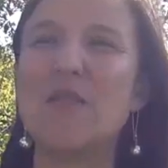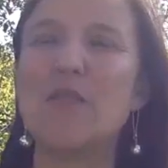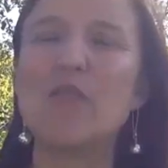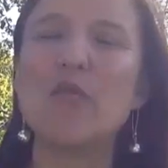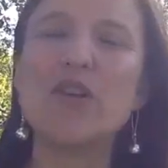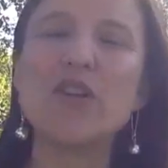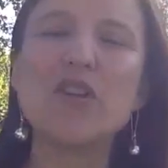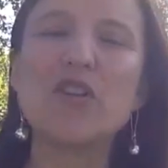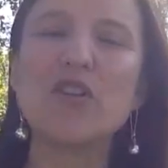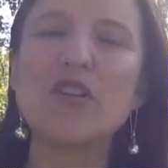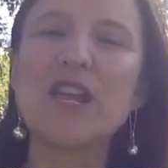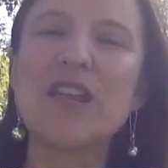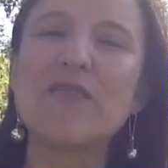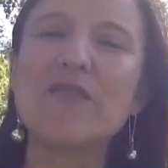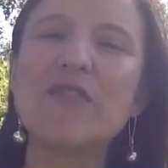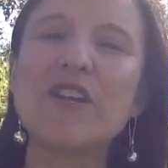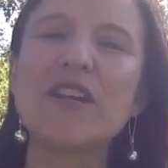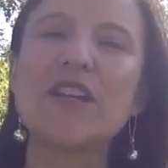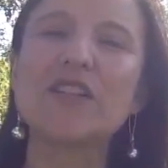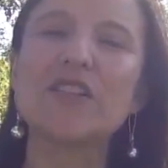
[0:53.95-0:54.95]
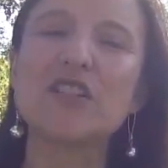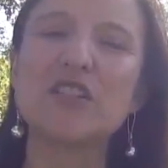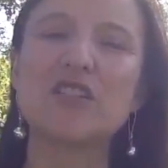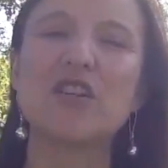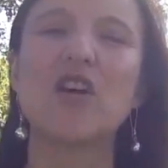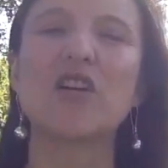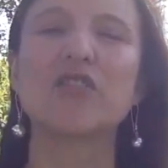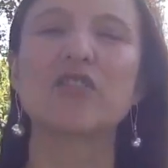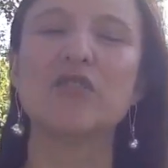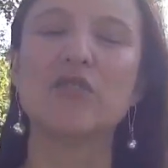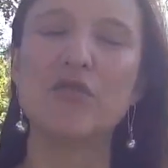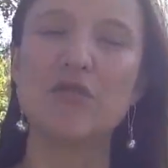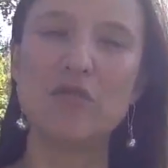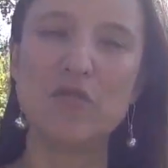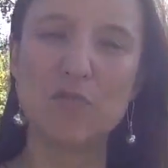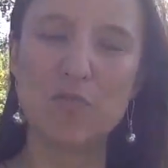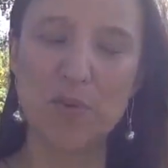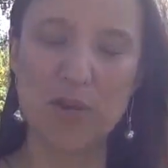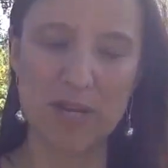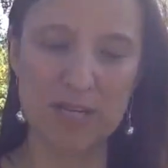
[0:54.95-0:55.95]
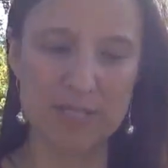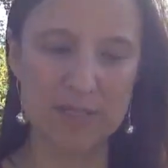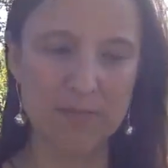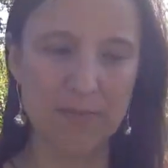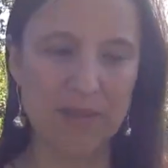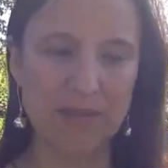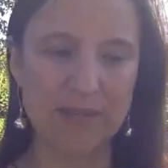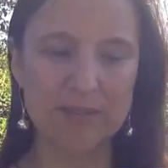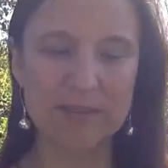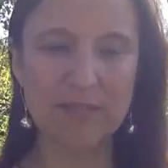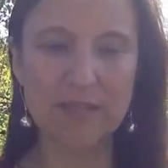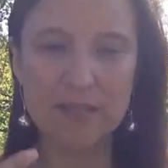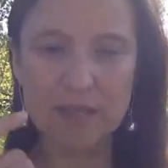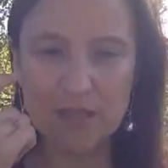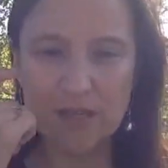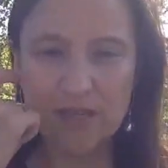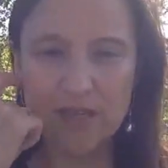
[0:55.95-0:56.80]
when you're getting ready to talk to a new prospect,